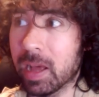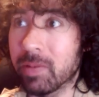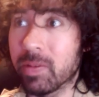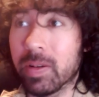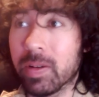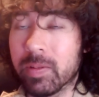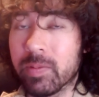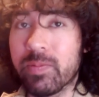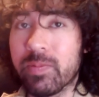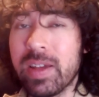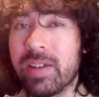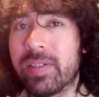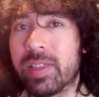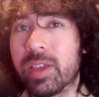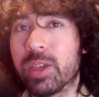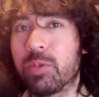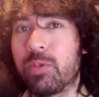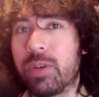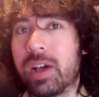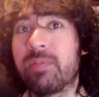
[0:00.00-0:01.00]
I, think
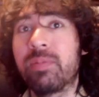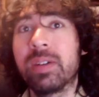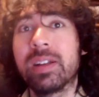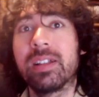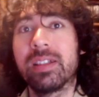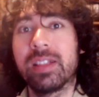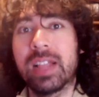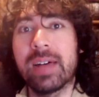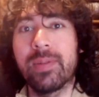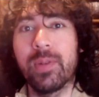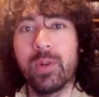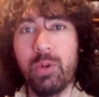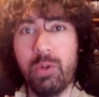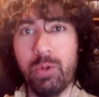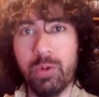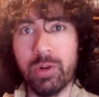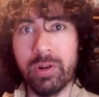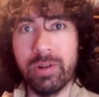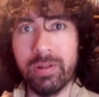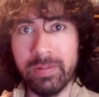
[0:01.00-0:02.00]
of it this way: I played a lot of
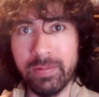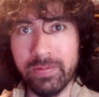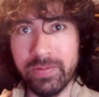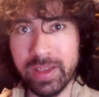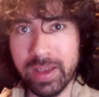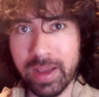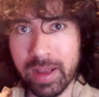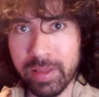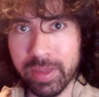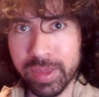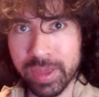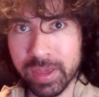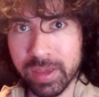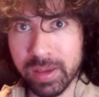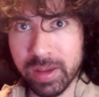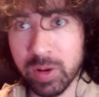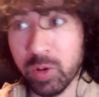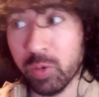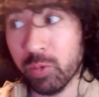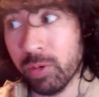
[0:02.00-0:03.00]
horror
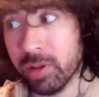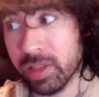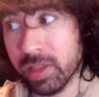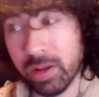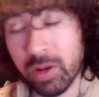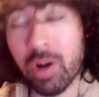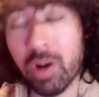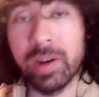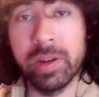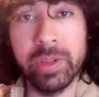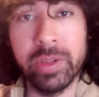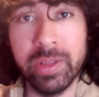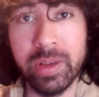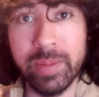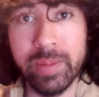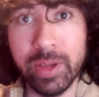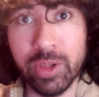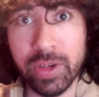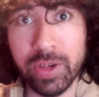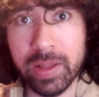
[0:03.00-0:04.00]
VNs, you know, ones that aren't
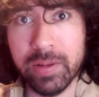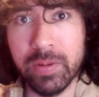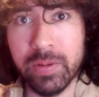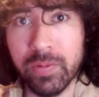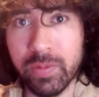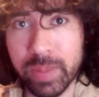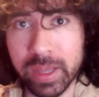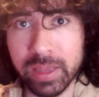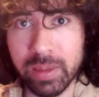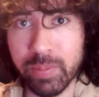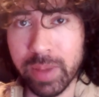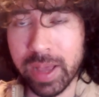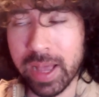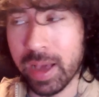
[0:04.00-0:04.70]
necessarily on my channel from like the